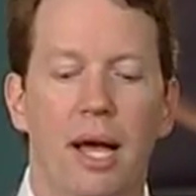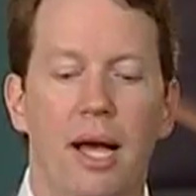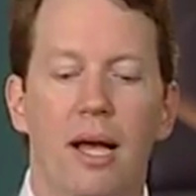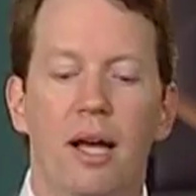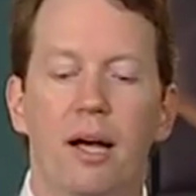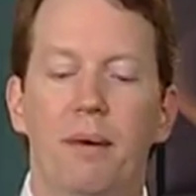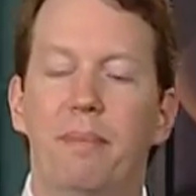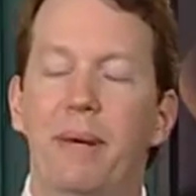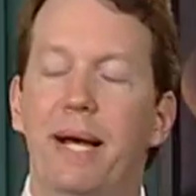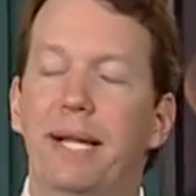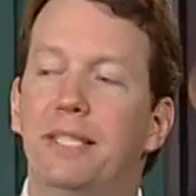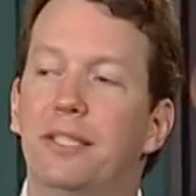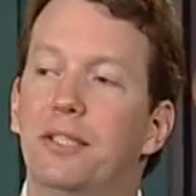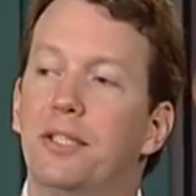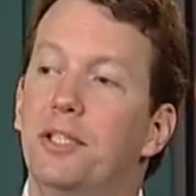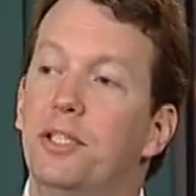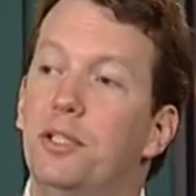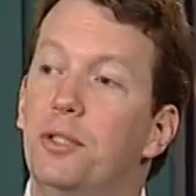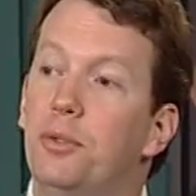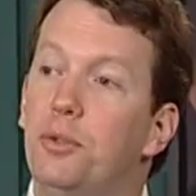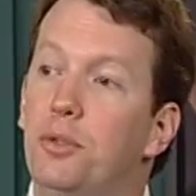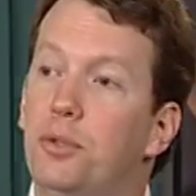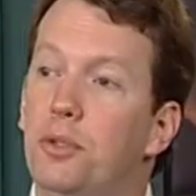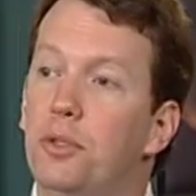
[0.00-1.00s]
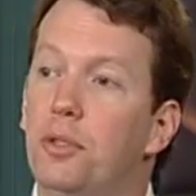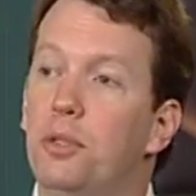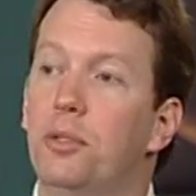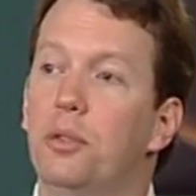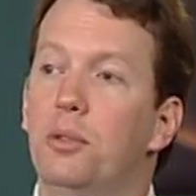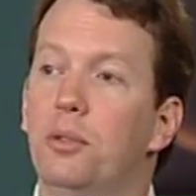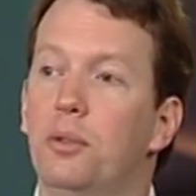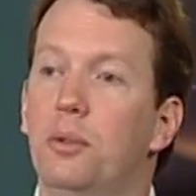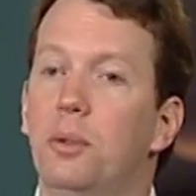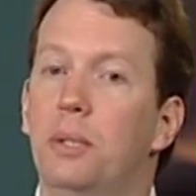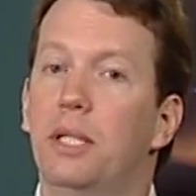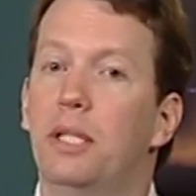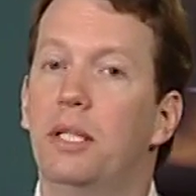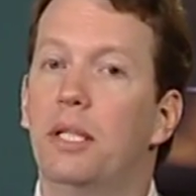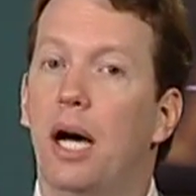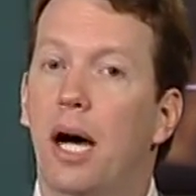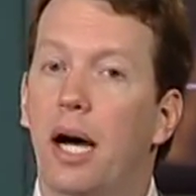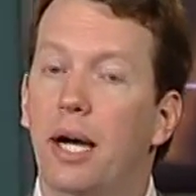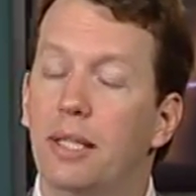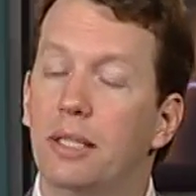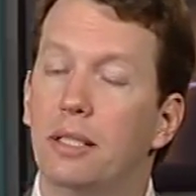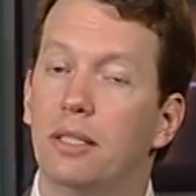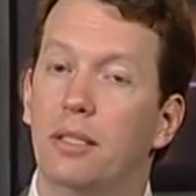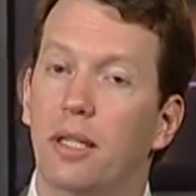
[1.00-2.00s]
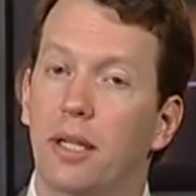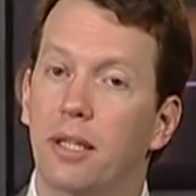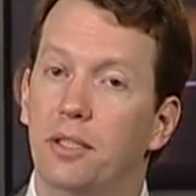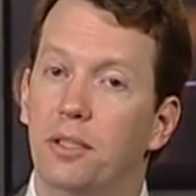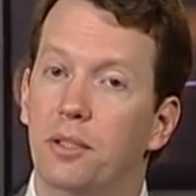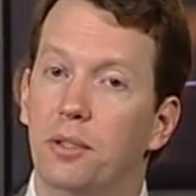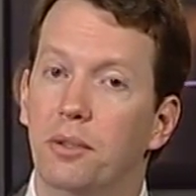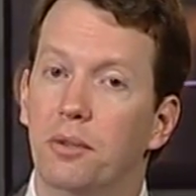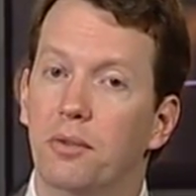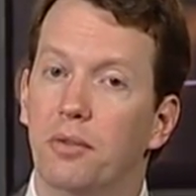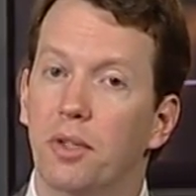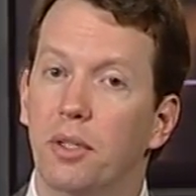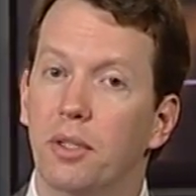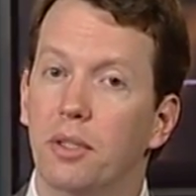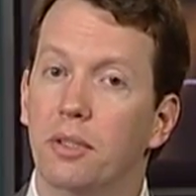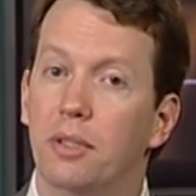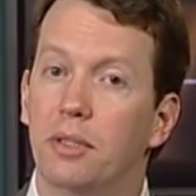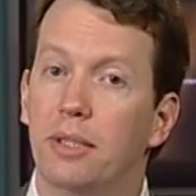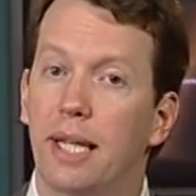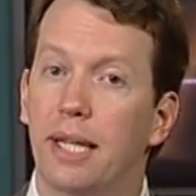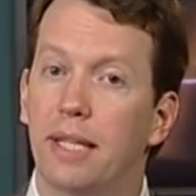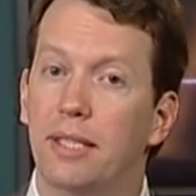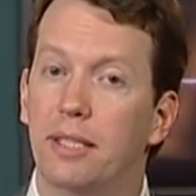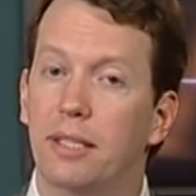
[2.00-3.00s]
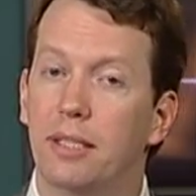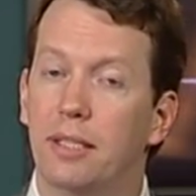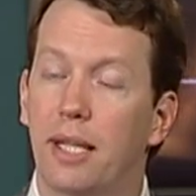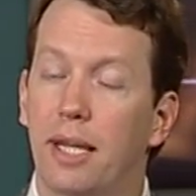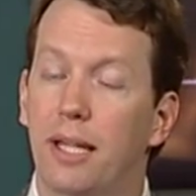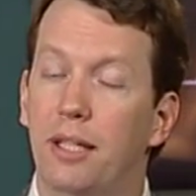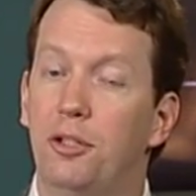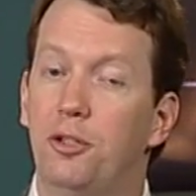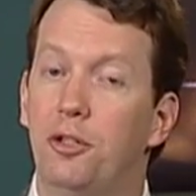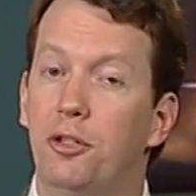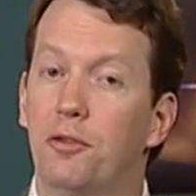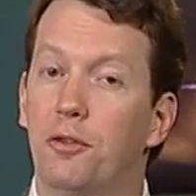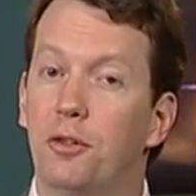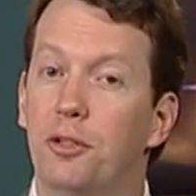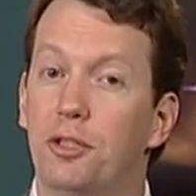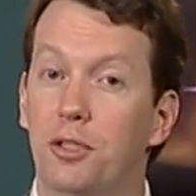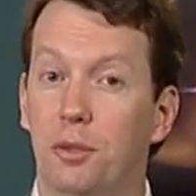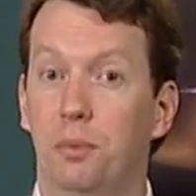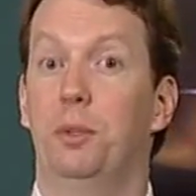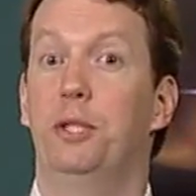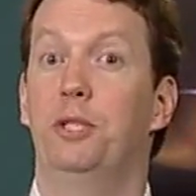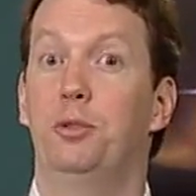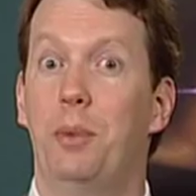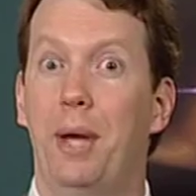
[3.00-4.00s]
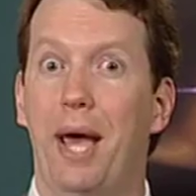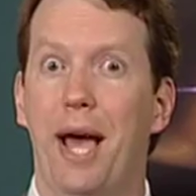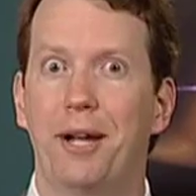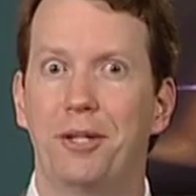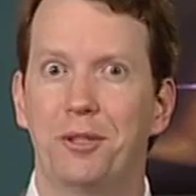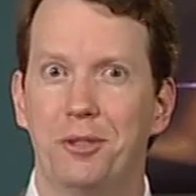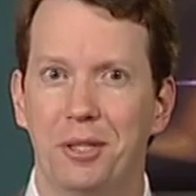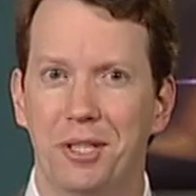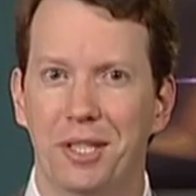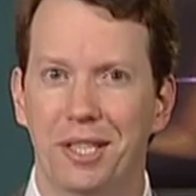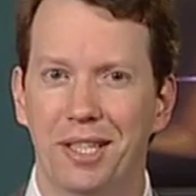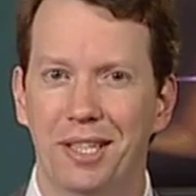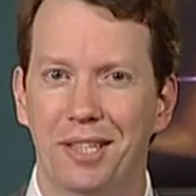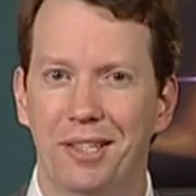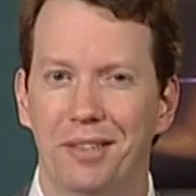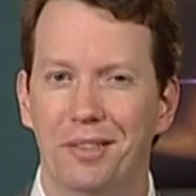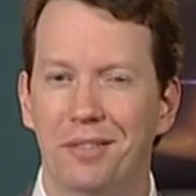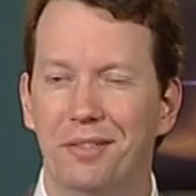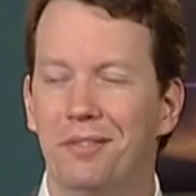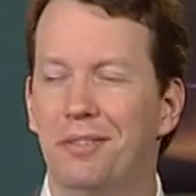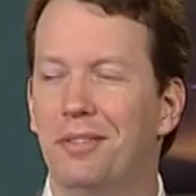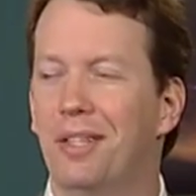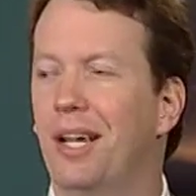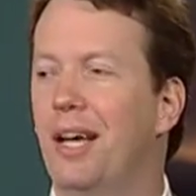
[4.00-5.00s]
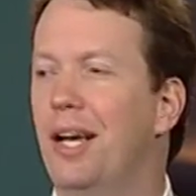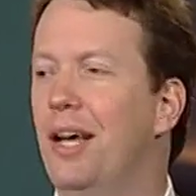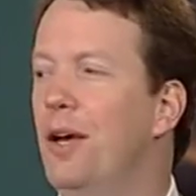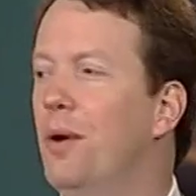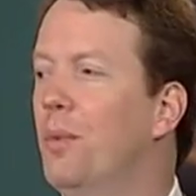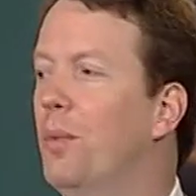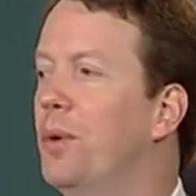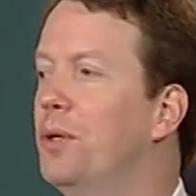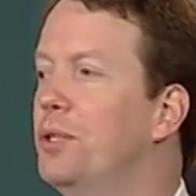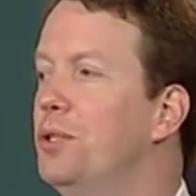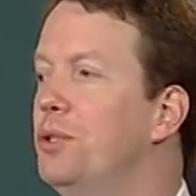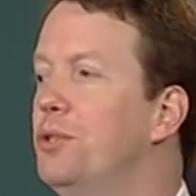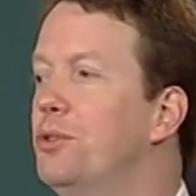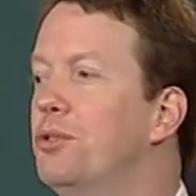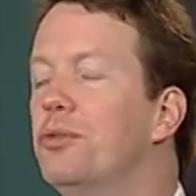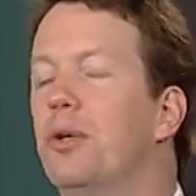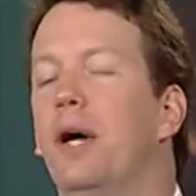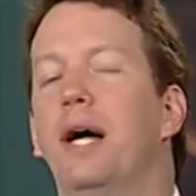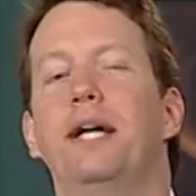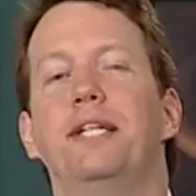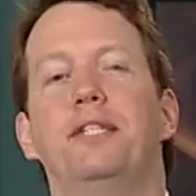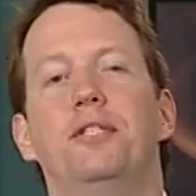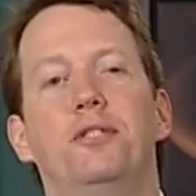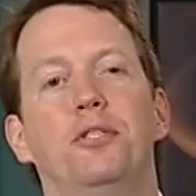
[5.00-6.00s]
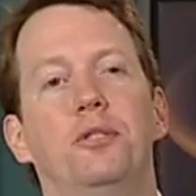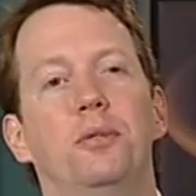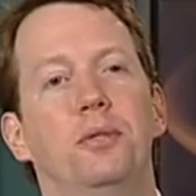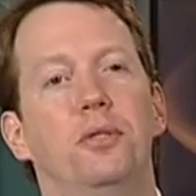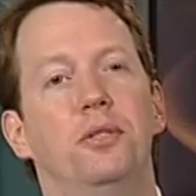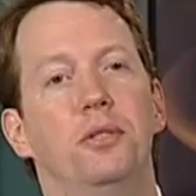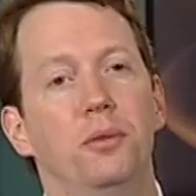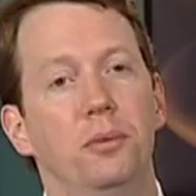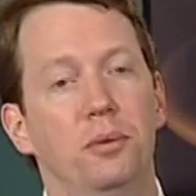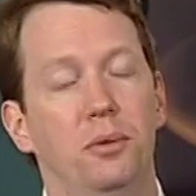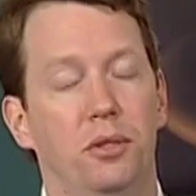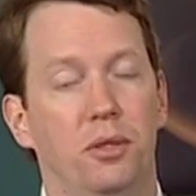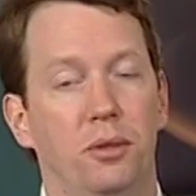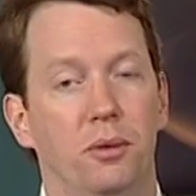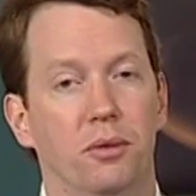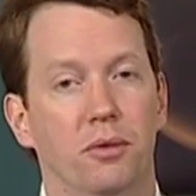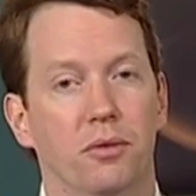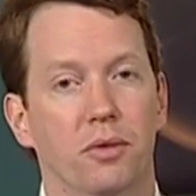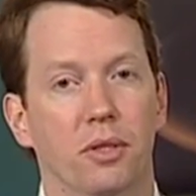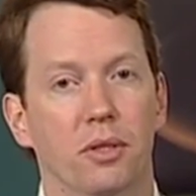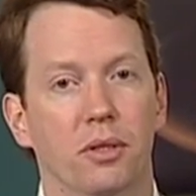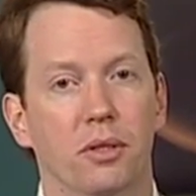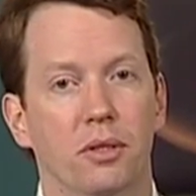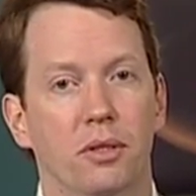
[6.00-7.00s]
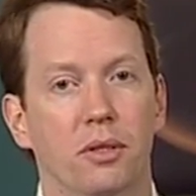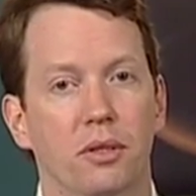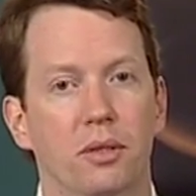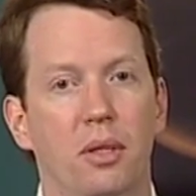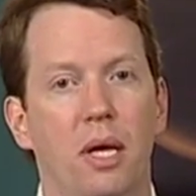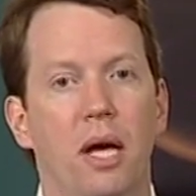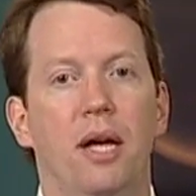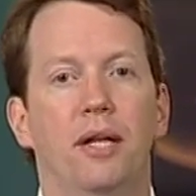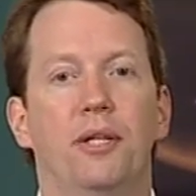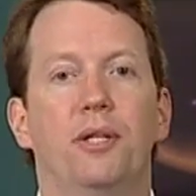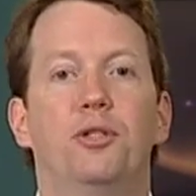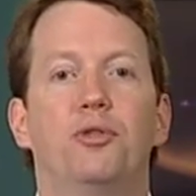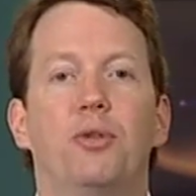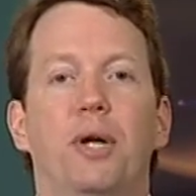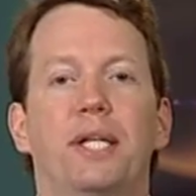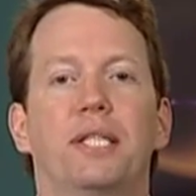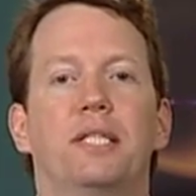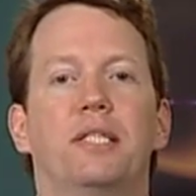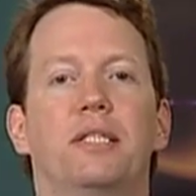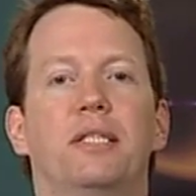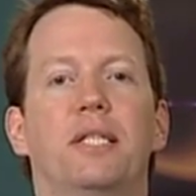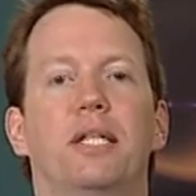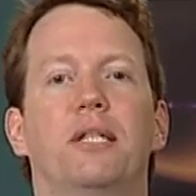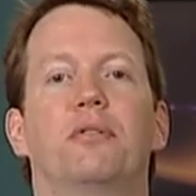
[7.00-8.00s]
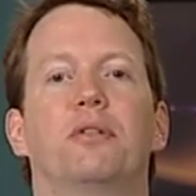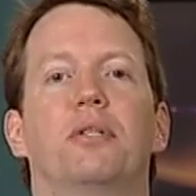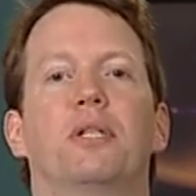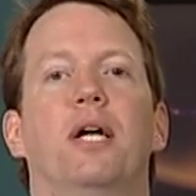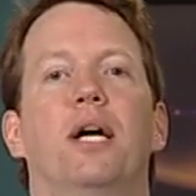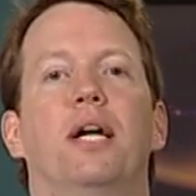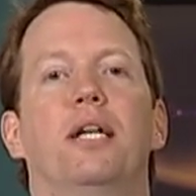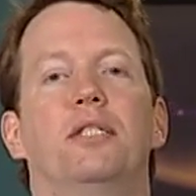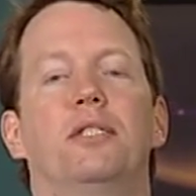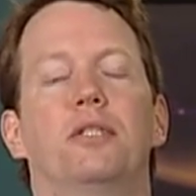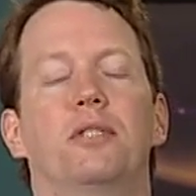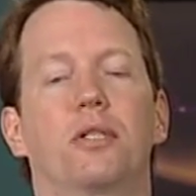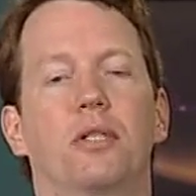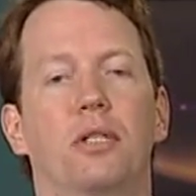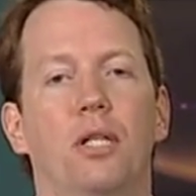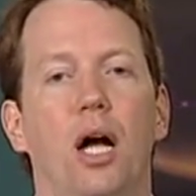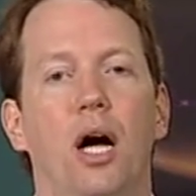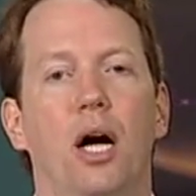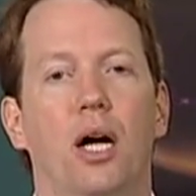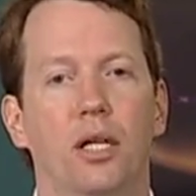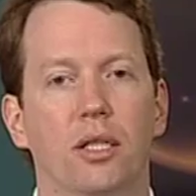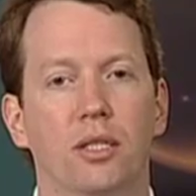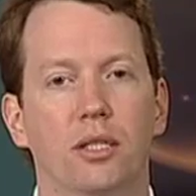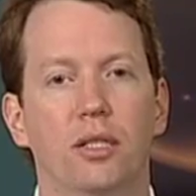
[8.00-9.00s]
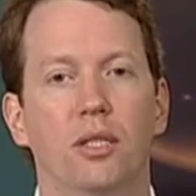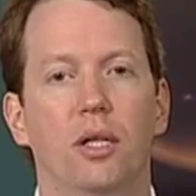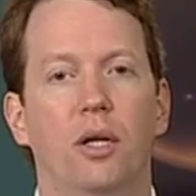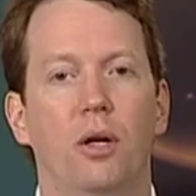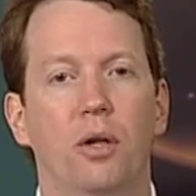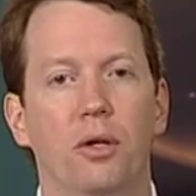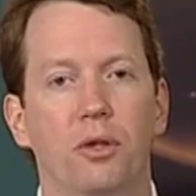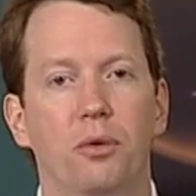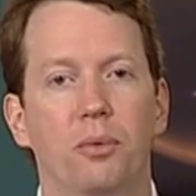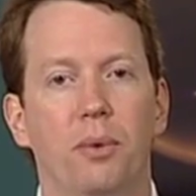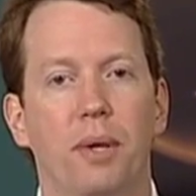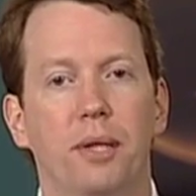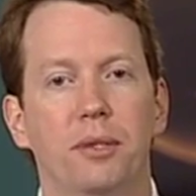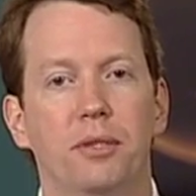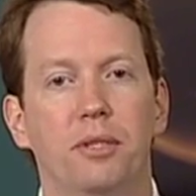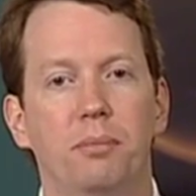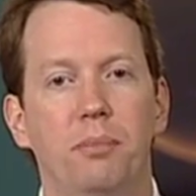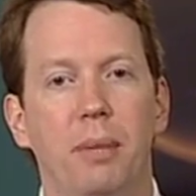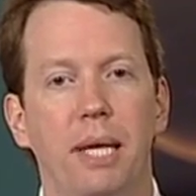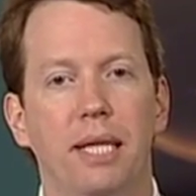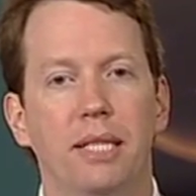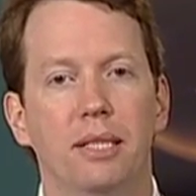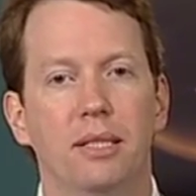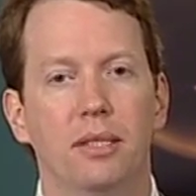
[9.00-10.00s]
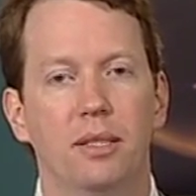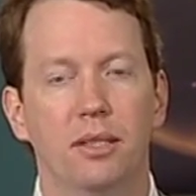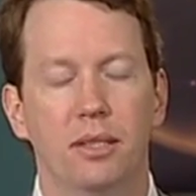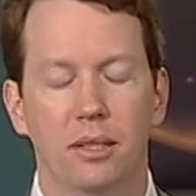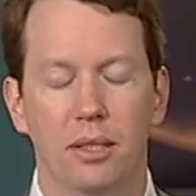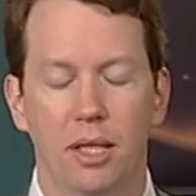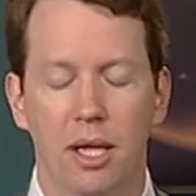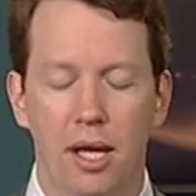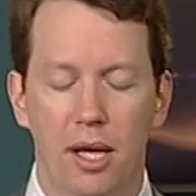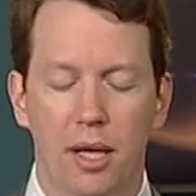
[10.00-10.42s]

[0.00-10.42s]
Imagine that you do in Einstein's universe, that is to say in the universe in which we actually live, what you try to do in Newton's universe. You try to synchronize your clocks all throughout space.